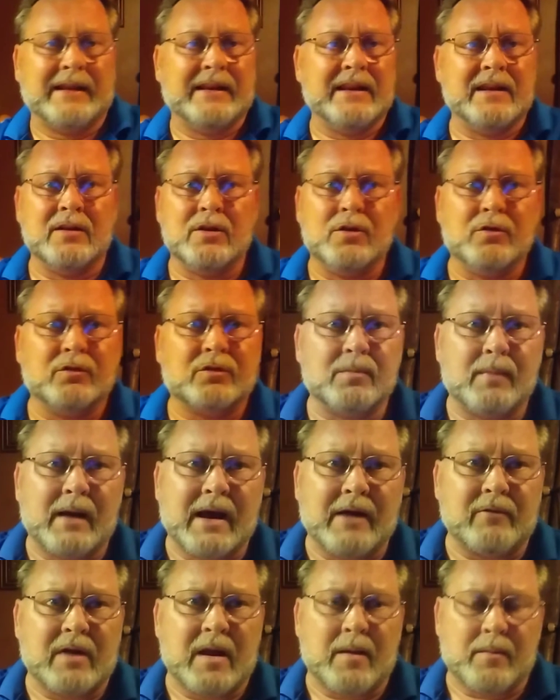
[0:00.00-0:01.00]
didn't used to buy
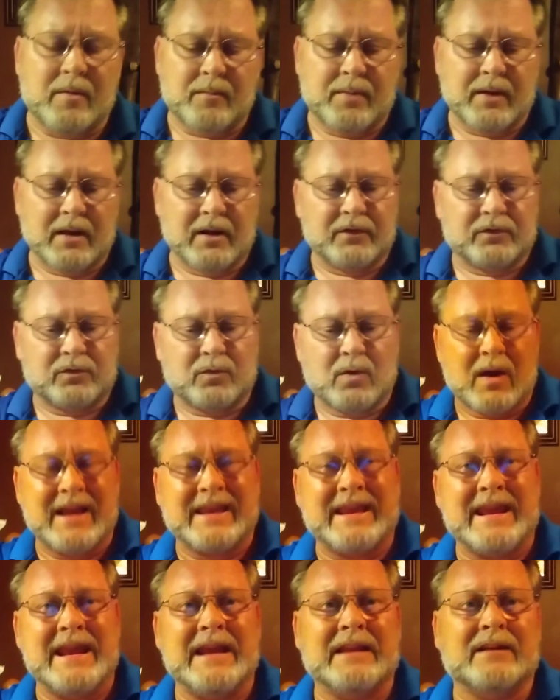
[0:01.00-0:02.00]
rabbit pellets, so I
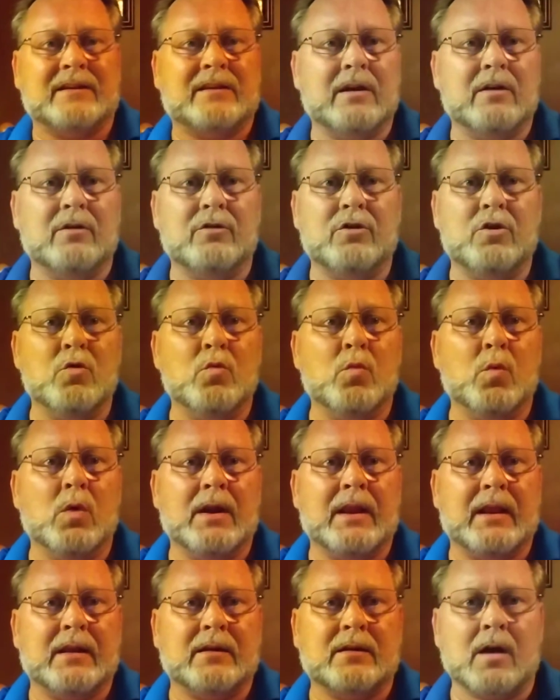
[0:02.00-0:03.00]
can't tell you what
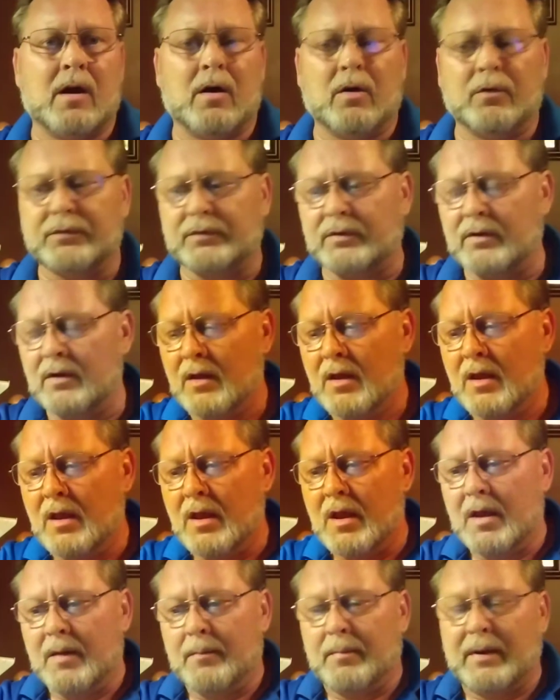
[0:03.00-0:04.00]
it cost,
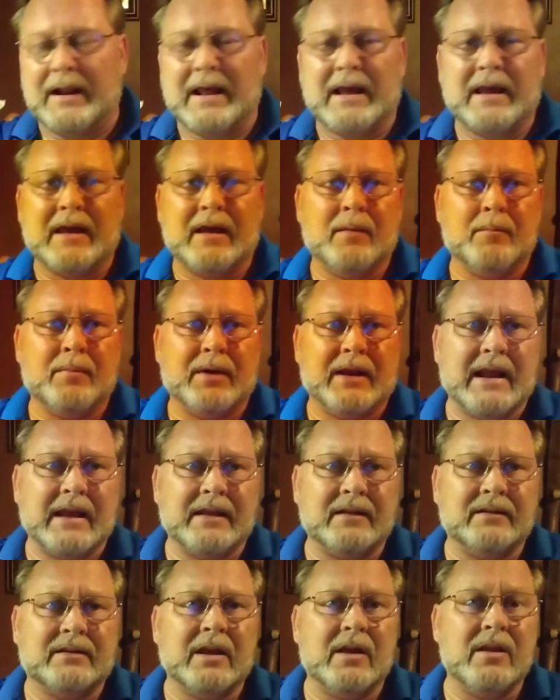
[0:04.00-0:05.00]
but I
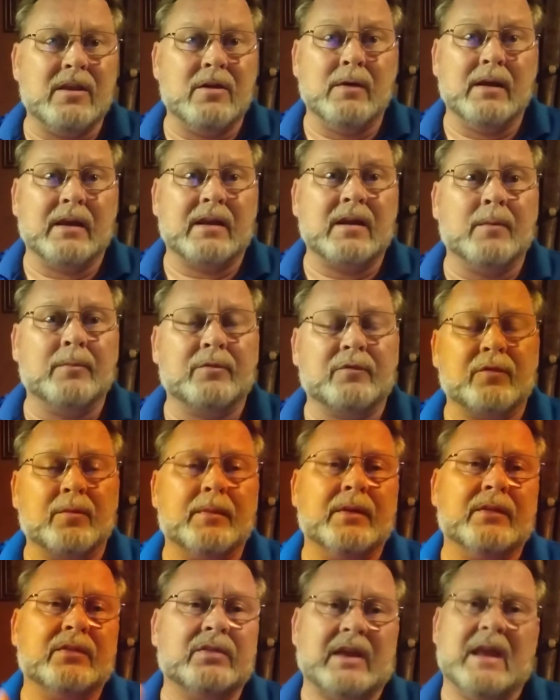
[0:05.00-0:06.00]
can tell you it comes from
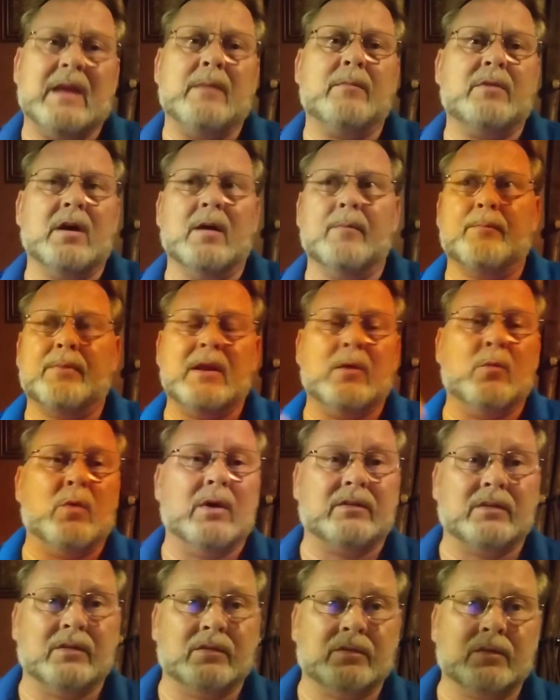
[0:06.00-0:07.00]
the same company,
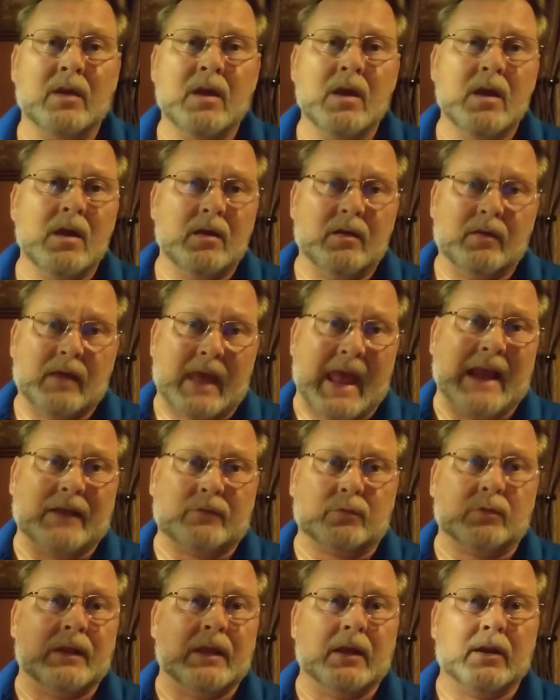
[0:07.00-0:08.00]
which is
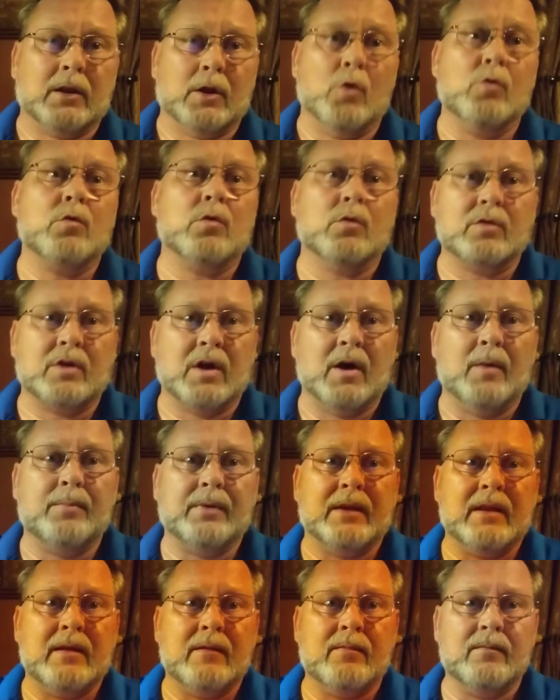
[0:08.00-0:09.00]
actually a local
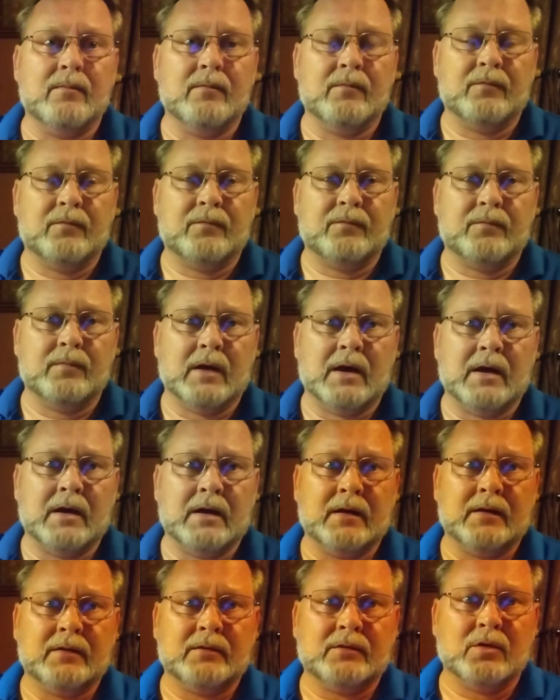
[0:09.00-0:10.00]
company
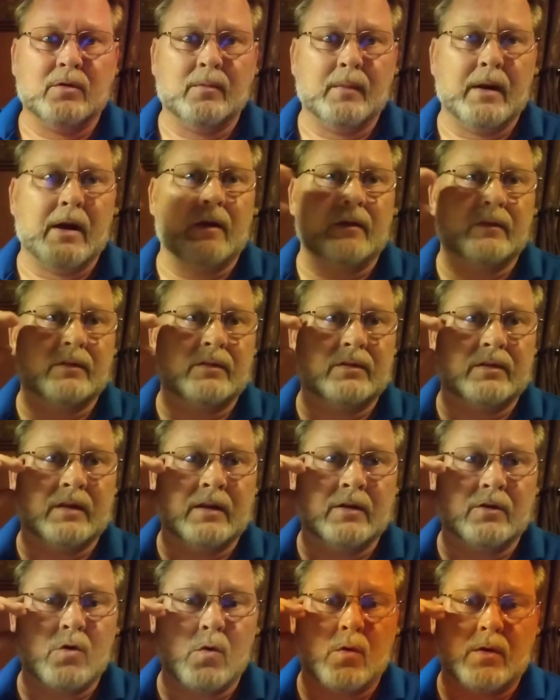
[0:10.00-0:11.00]
to America's
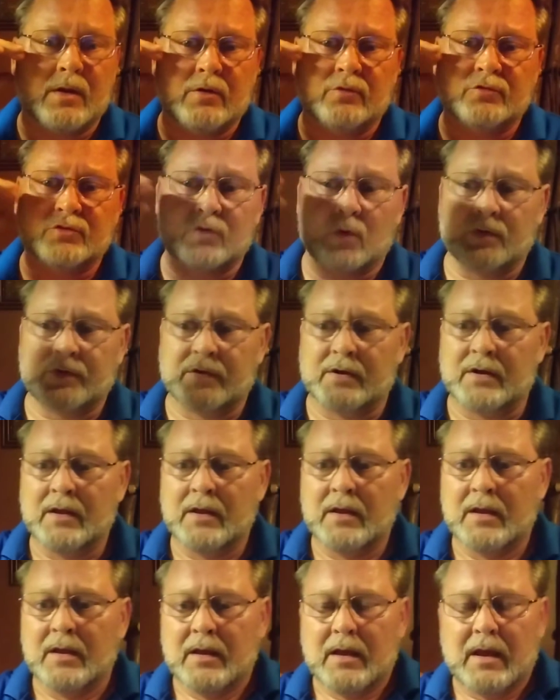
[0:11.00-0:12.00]
in Cordele, Georgia,
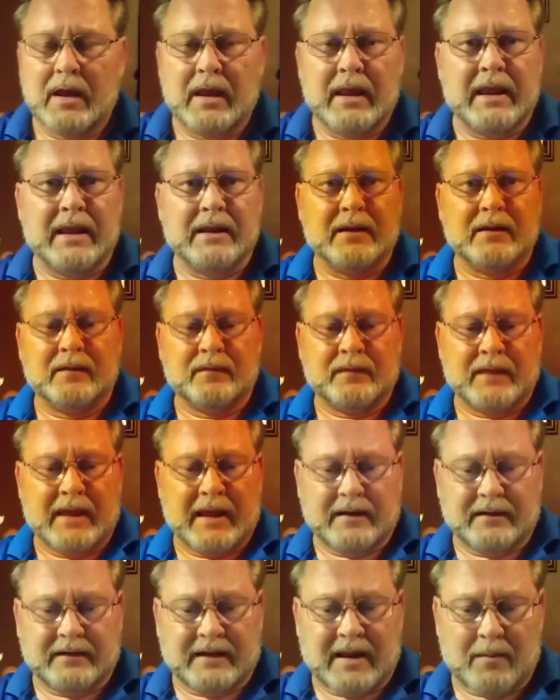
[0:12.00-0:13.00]
and
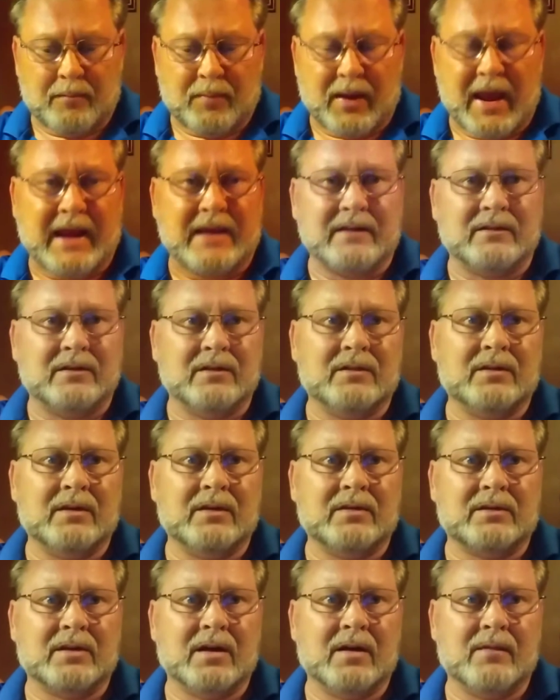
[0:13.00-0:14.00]
that packages this
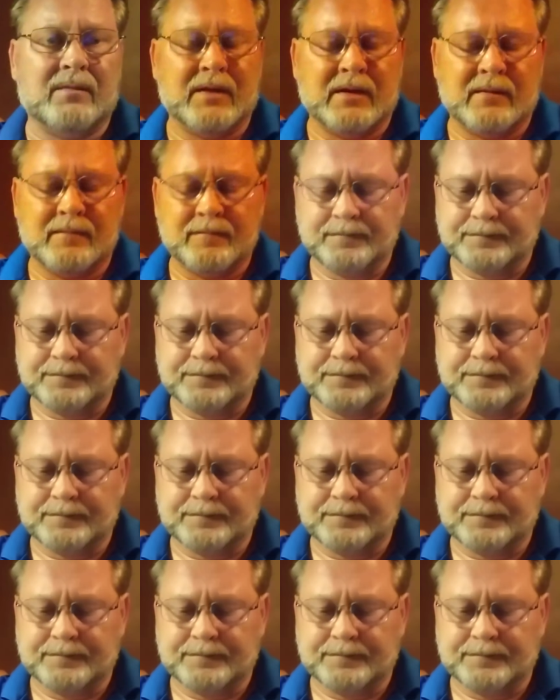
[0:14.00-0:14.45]
stuff, and